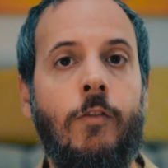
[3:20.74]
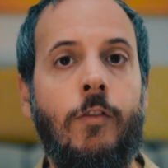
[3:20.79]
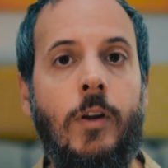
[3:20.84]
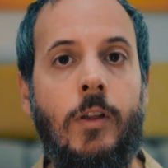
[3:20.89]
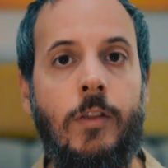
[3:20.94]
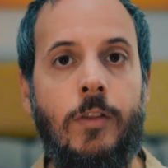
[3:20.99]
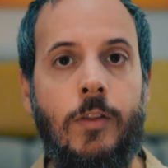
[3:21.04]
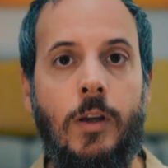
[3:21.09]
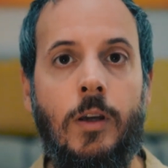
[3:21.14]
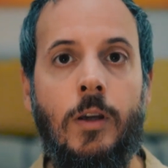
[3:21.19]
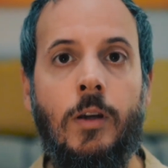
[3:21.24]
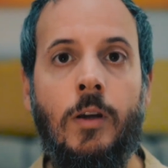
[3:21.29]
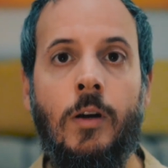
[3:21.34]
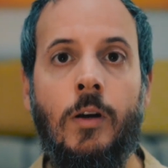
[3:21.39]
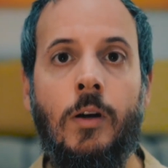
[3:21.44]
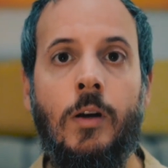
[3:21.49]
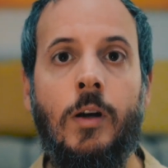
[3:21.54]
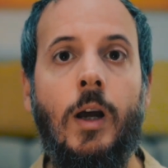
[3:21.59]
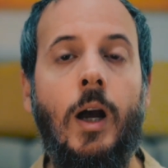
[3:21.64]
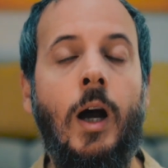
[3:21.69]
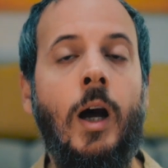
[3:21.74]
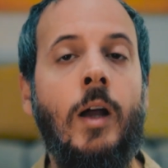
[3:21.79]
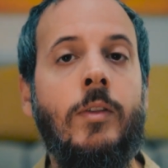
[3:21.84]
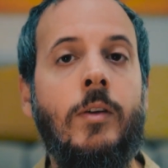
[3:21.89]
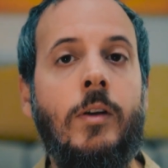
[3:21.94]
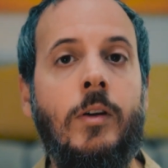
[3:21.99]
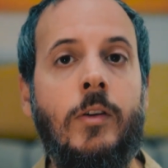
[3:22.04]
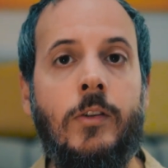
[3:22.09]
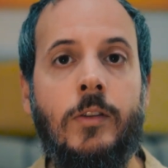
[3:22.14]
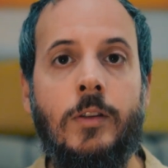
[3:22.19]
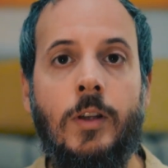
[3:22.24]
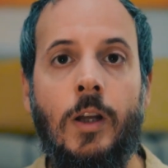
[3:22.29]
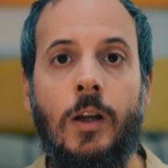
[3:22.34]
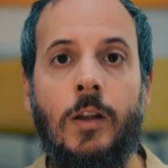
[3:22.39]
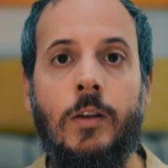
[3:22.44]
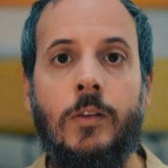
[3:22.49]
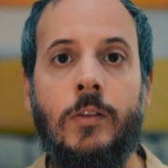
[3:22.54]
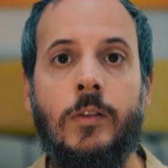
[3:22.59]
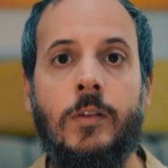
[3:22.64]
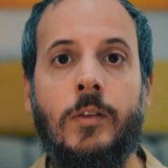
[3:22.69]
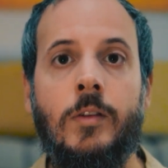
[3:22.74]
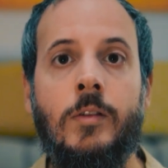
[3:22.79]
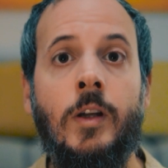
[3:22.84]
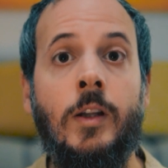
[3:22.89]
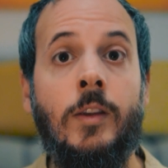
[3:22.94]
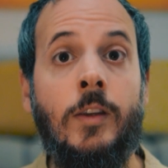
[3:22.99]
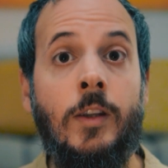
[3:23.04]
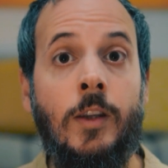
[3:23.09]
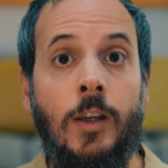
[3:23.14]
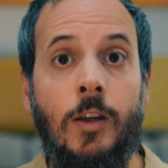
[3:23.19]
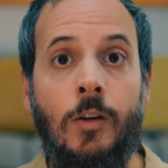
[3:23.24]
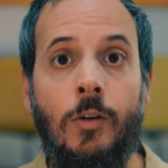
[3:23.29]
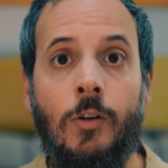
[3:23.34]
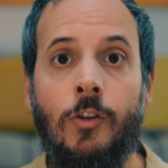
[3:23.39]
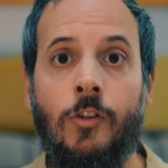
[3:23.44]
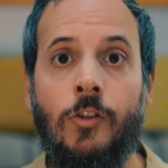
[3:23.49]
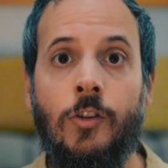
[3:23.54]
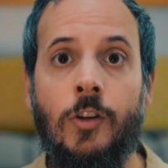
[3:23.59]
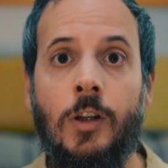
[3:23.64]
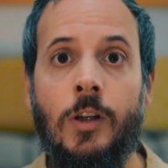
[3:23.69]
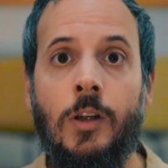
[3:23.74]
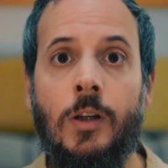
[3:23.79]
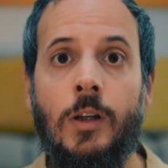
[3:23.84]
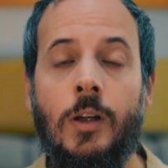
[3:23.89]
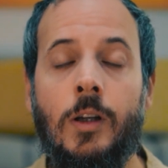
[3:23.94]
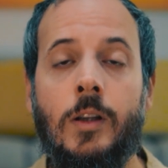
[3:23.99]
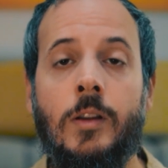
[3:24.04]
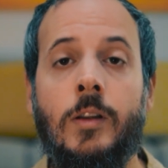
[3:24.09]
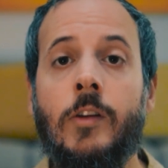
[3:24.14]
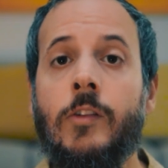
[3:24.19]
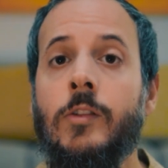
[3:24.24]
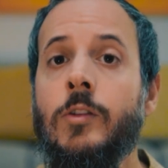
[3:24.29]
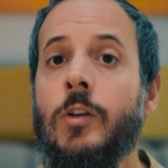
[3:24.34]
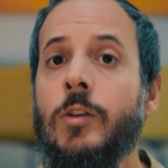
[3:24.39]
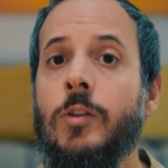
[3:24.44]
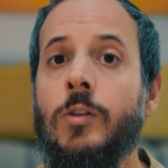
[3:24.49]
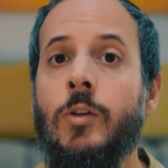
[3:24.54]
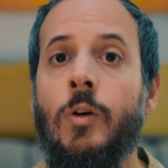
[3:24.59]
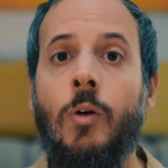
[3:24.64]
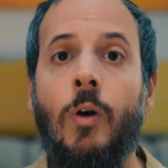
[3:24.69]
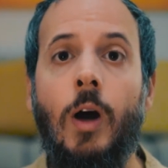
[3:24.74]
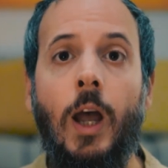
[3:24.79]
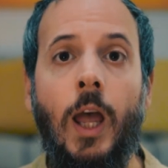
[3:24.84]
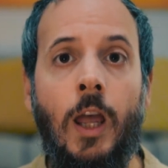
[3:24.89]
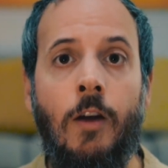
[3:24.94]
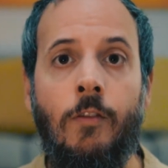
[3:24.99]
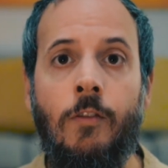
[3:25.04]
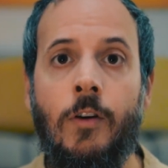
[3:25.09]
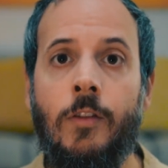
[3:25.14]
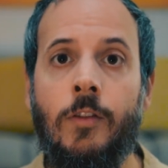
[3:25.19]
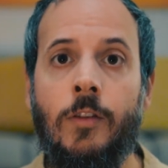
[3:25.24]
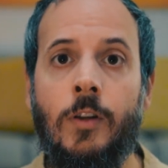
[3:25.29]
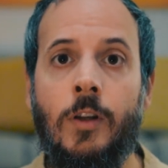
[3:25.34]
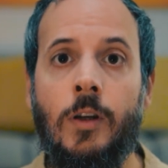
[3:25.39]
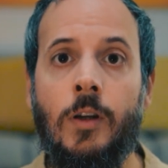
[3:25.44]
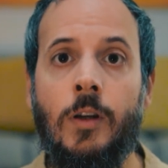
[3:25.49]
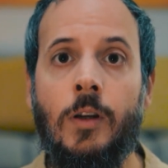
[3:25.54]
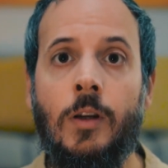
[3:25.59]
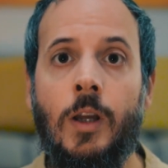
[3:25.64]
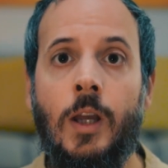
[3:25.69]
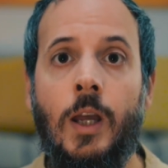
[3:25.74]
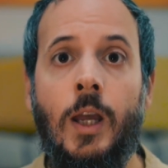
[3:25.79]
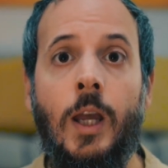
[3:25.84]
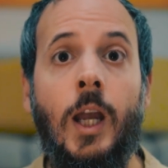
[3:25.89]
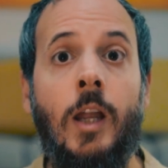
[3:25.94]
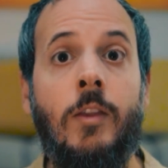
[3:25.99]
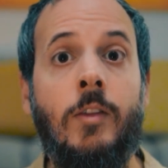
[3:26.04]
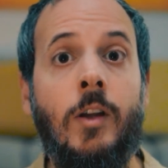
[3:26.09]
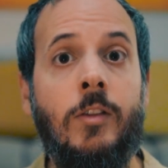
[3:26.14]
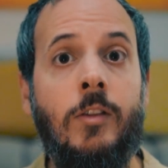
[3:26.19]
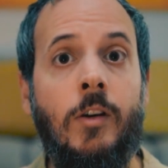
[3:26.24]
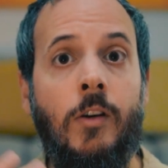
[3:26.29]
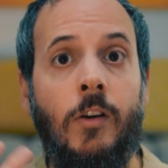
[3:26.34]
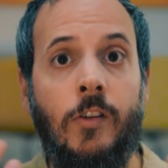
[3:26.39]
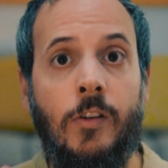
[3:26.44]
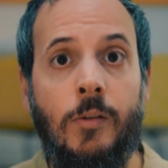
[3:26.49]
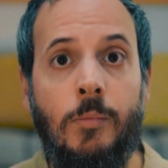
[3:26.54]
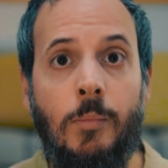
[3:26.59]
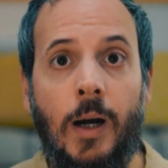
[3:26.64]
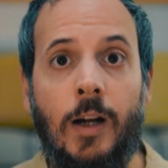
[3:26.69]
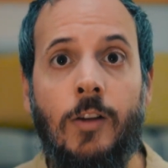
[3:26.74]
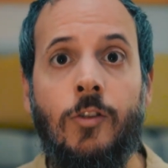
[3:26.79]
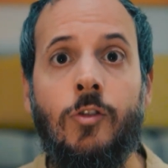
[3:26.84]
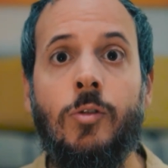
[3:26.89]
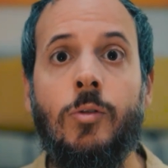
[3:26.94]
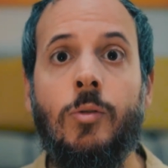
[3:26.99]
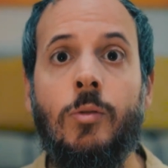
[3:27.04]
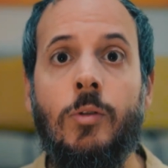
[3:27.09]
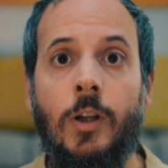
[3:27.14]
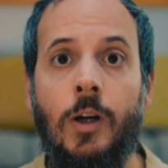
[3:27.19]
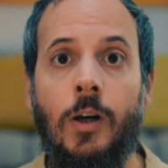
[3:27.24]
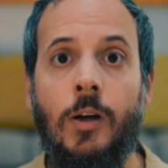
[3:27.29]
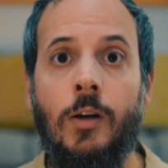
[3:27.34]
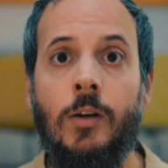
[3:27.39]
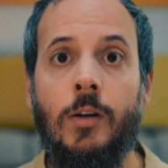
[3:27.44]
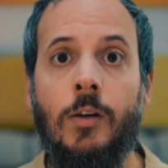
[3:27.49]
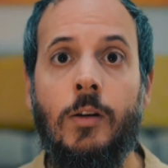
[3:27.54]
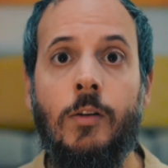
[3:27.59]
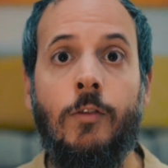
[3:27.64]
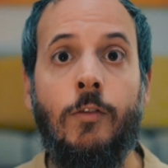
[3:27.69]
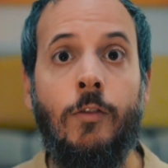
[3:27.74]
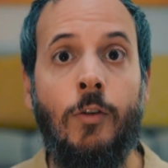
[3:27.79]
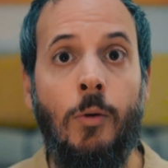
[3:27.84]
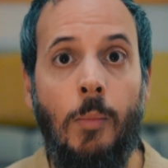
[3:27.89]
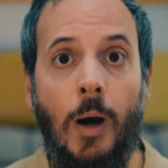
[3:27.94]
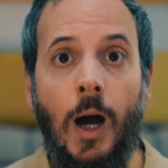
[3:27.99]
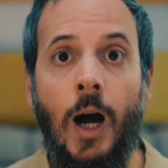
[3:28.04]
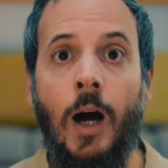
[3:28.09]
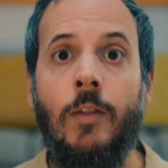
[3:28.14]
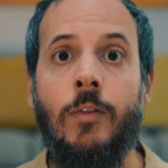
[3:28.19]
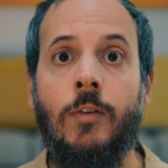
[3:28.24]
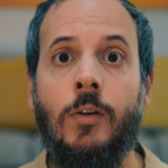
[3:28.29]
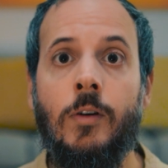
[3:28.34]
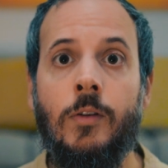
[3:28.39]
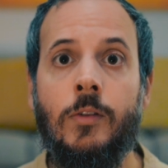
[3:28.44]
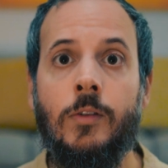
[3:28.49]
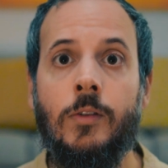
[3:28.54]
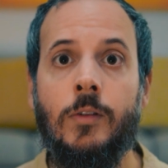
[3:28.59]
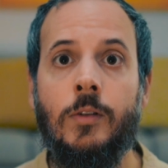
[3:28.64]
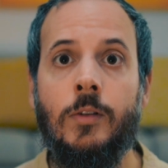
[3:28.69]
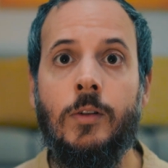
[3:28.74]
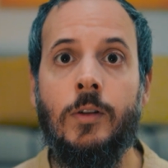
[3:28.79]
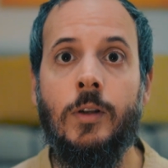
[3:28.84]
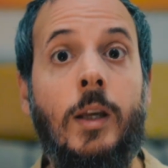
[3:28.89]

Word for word: free thinker understands that he or she does not know everything and that there is much to learn from others.